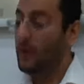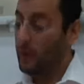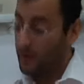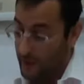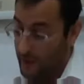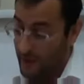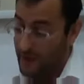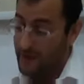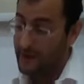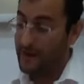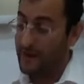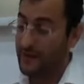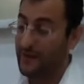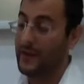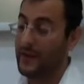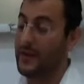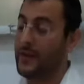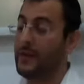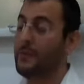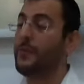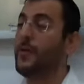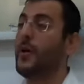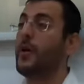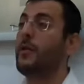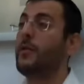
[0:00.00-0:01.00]
alternatively,
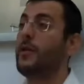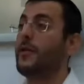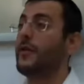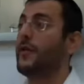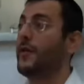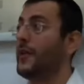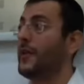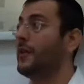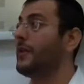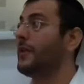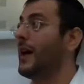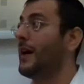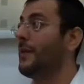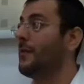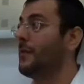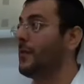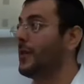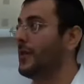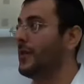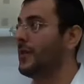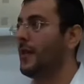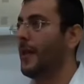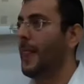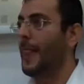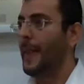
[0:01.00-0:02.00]
the bor is filled up
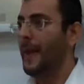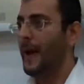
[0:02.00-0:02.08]
with.